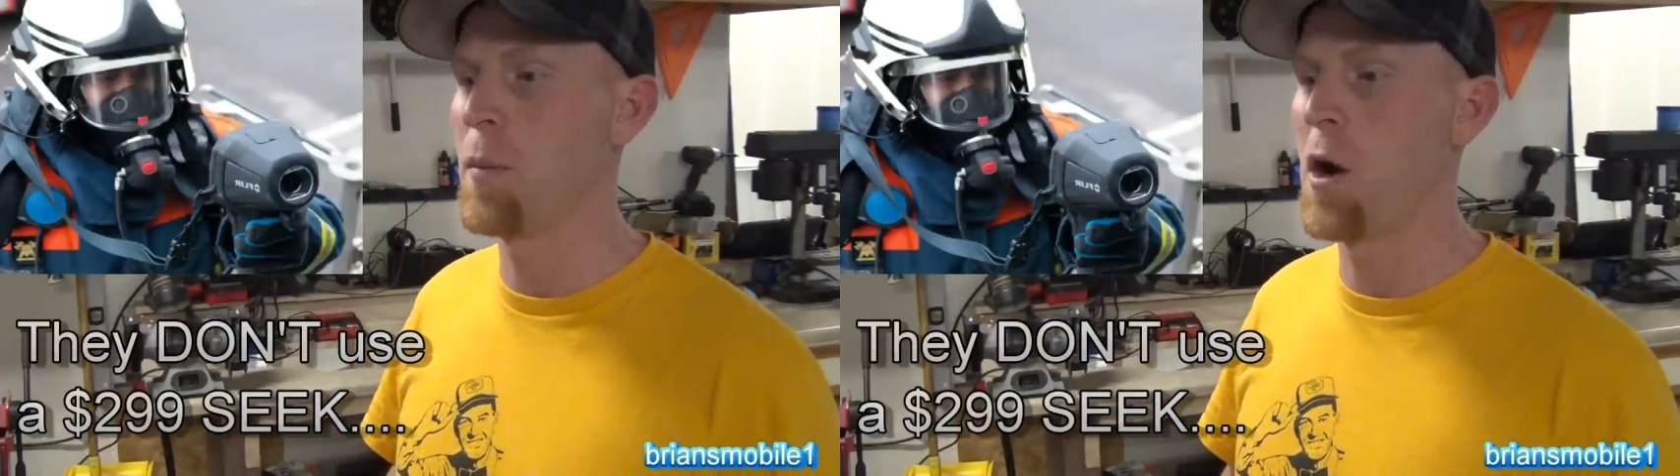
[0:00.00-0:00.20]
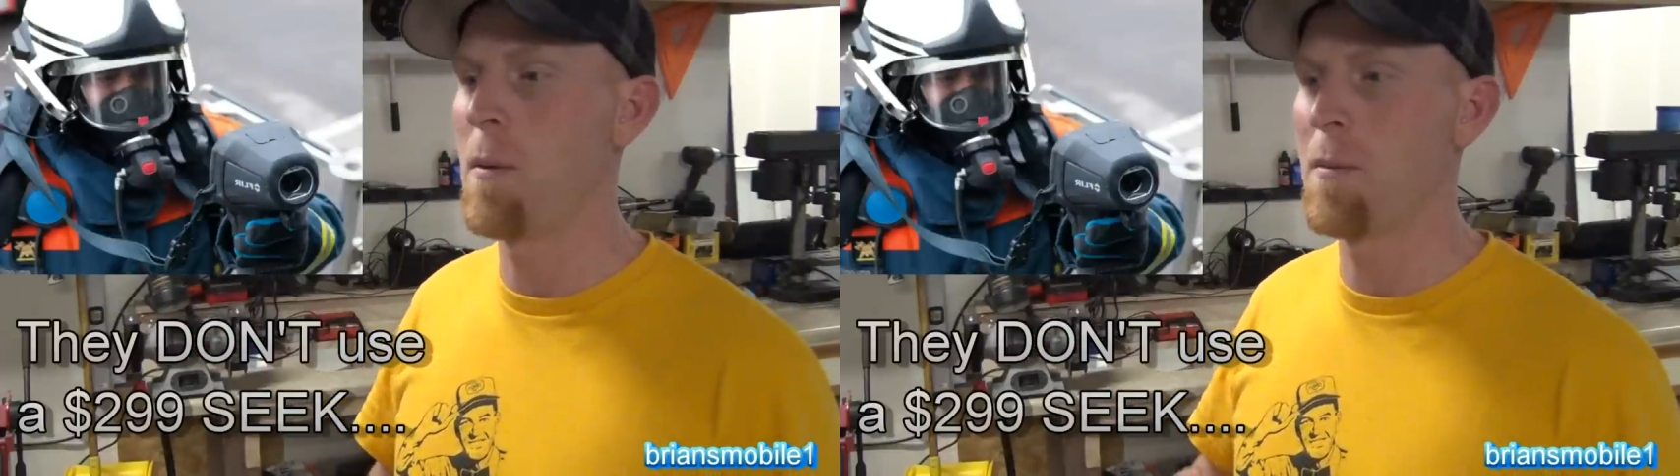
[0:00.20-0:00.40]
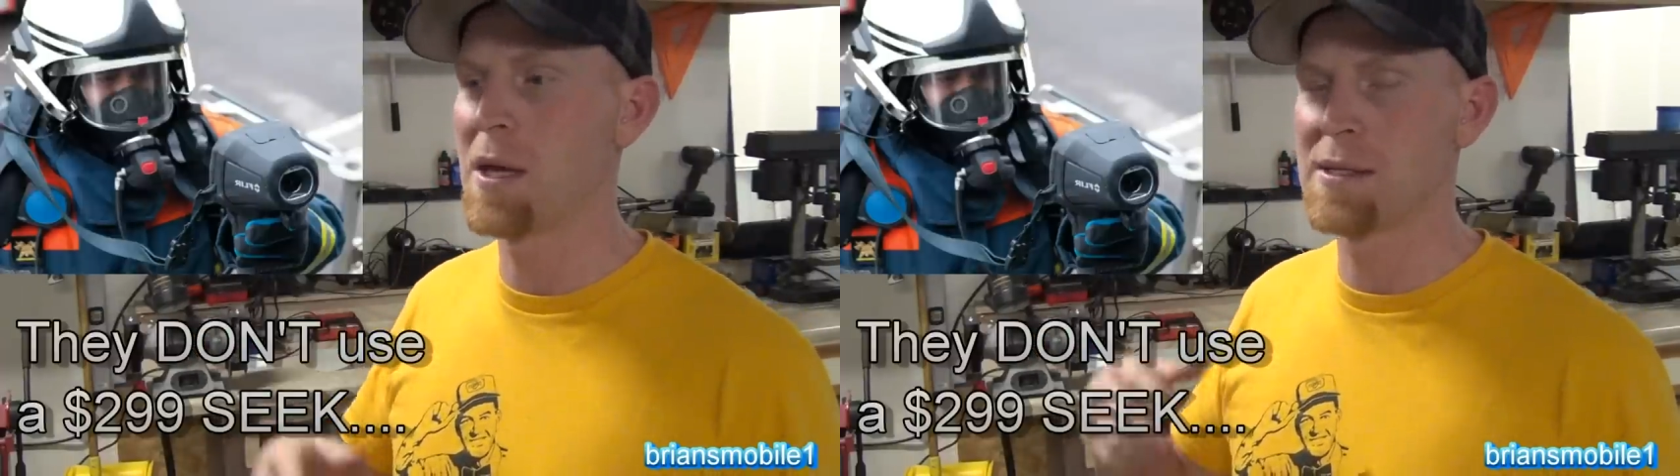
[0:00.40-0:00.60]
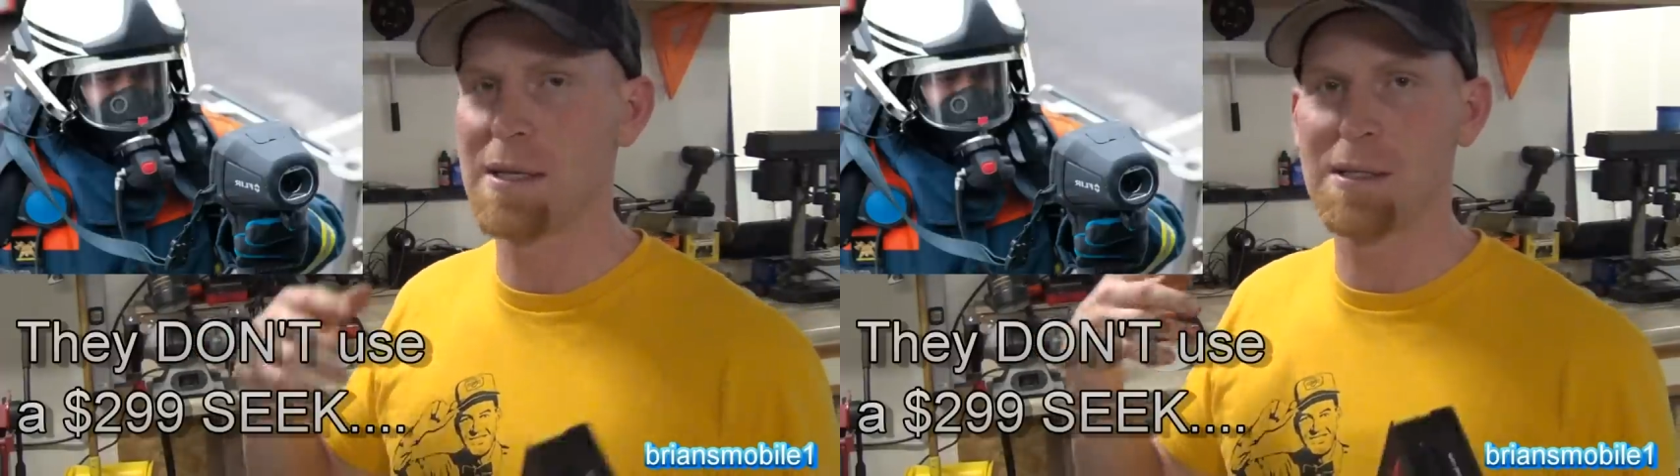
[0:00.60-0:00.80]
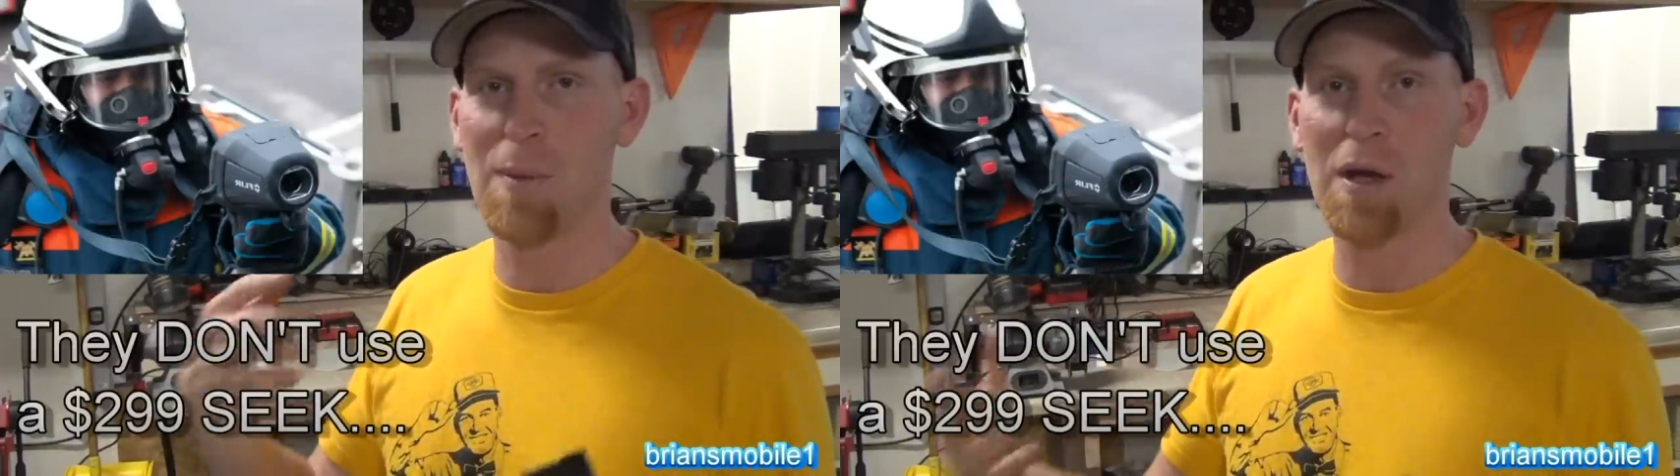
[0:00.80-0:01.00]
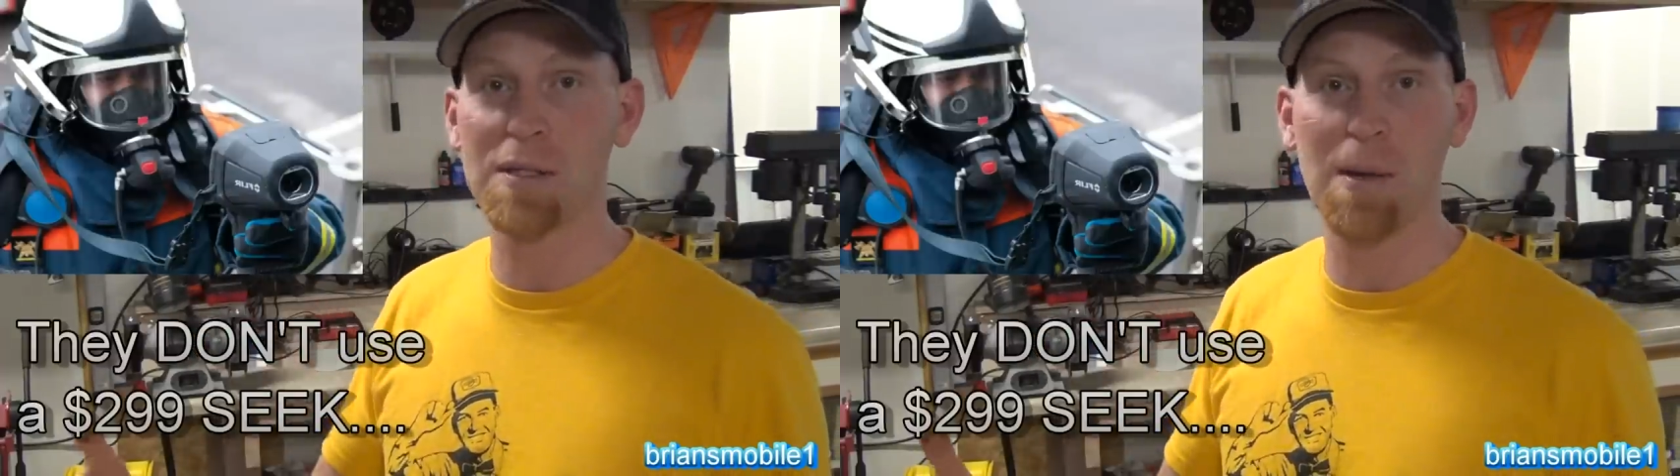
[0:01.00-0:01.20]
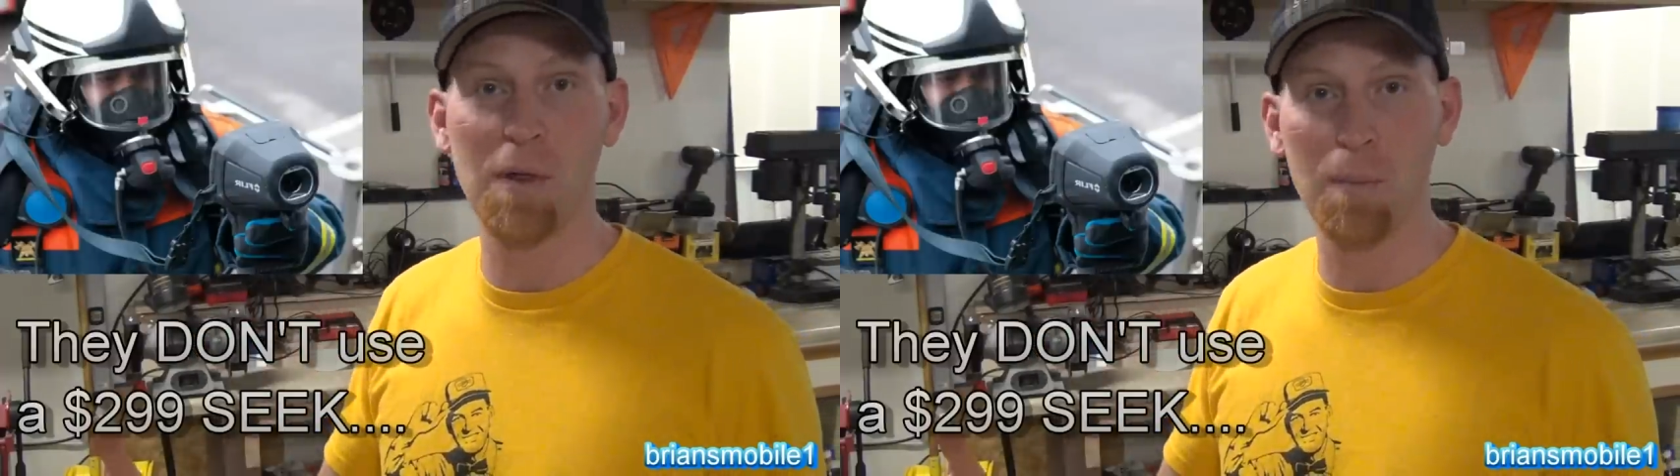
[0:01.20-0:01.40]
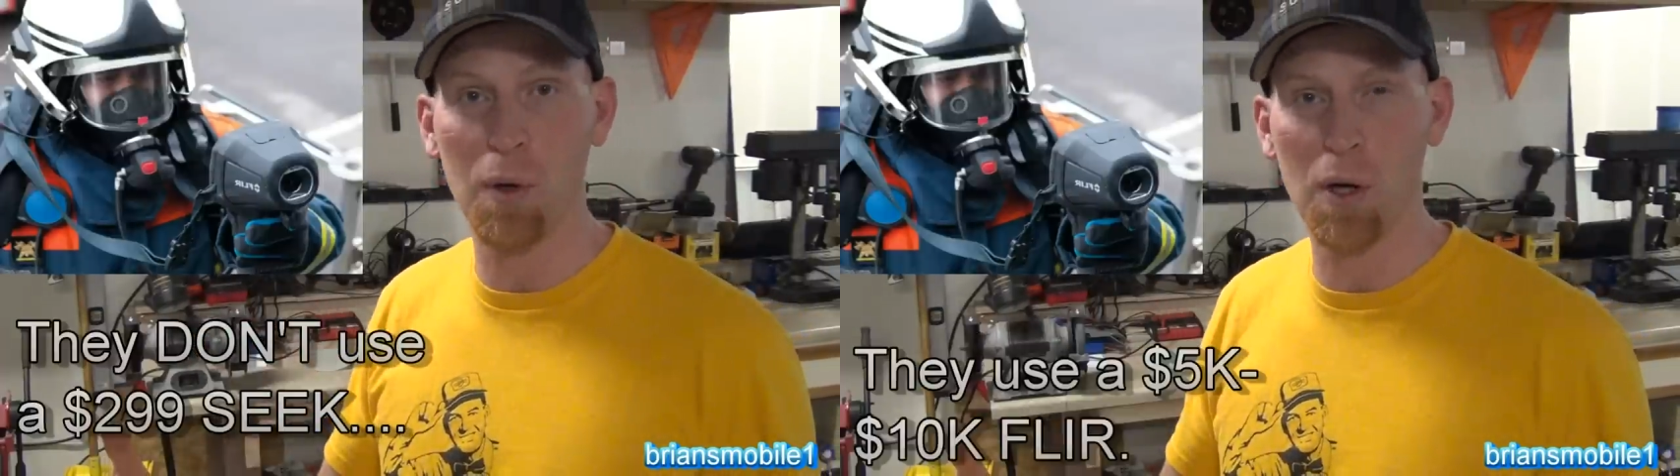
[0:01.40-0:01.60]
department because they smell
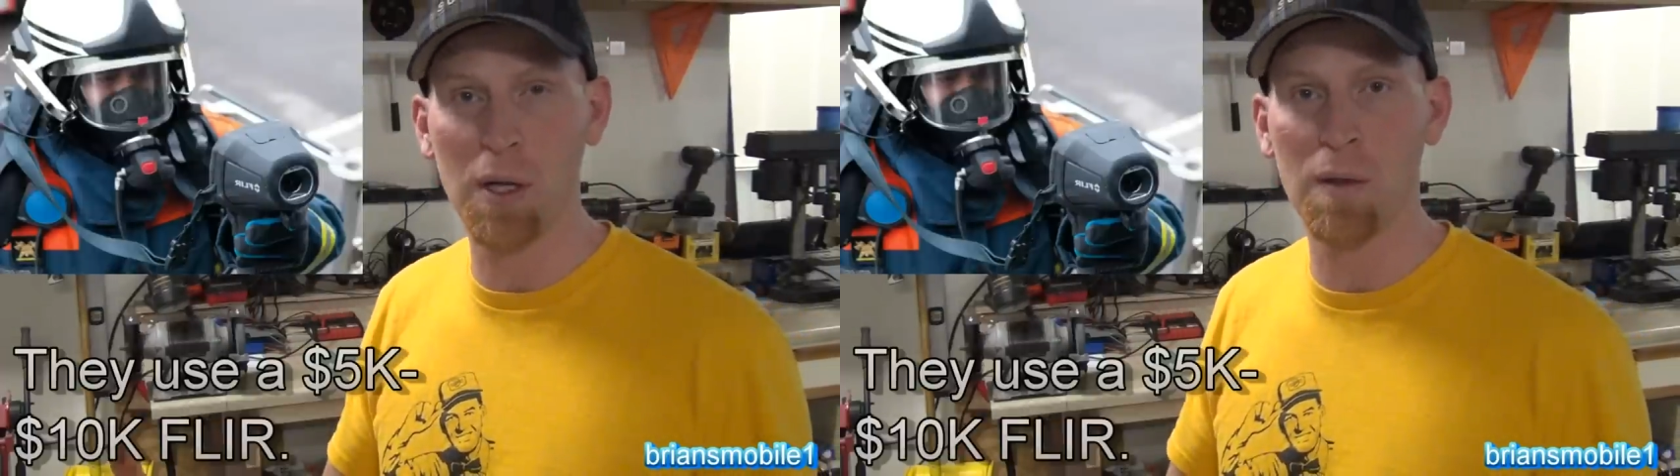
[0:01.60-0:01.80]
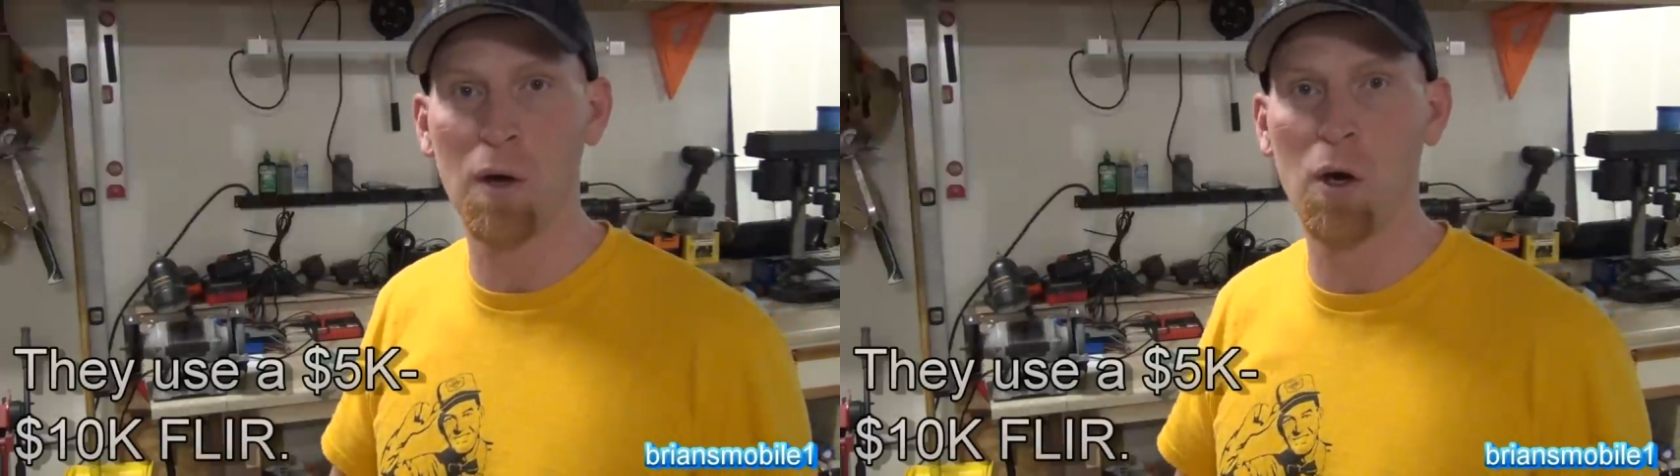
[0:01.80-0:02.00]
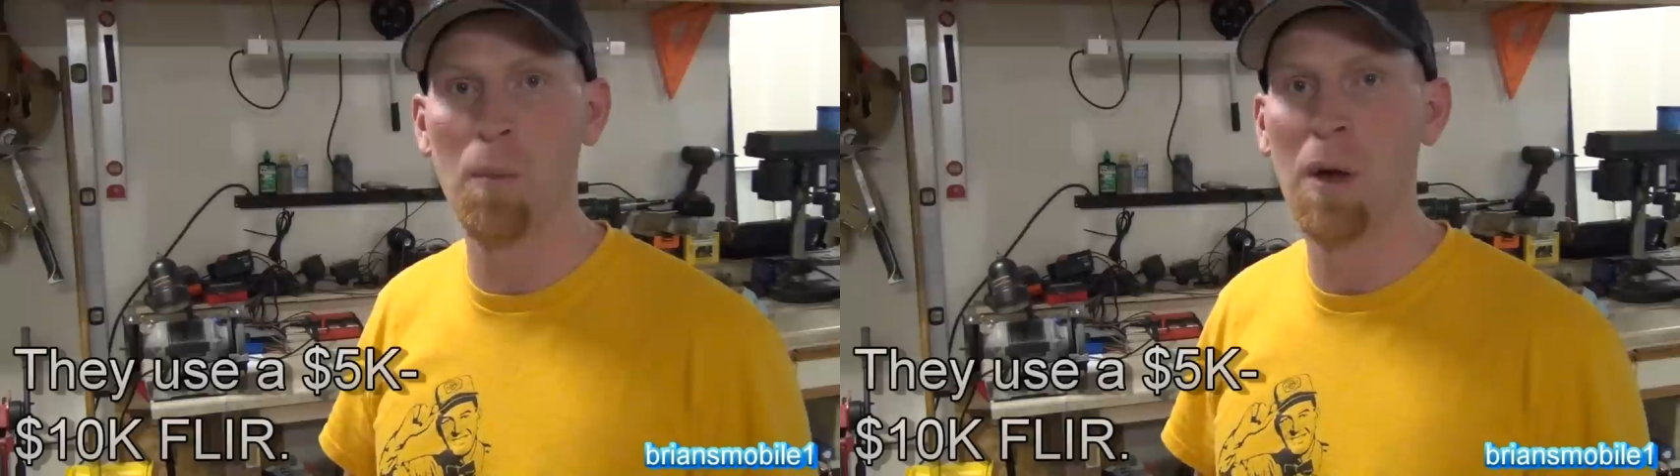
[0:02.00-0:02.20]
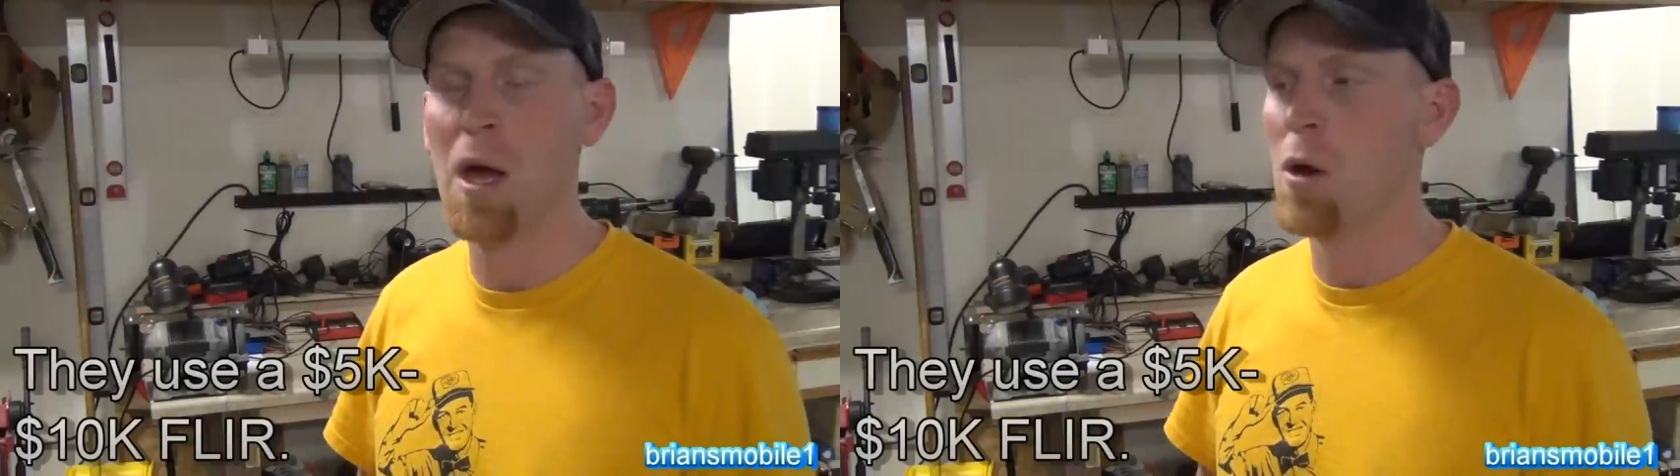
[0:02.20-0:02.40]
something burning in the home,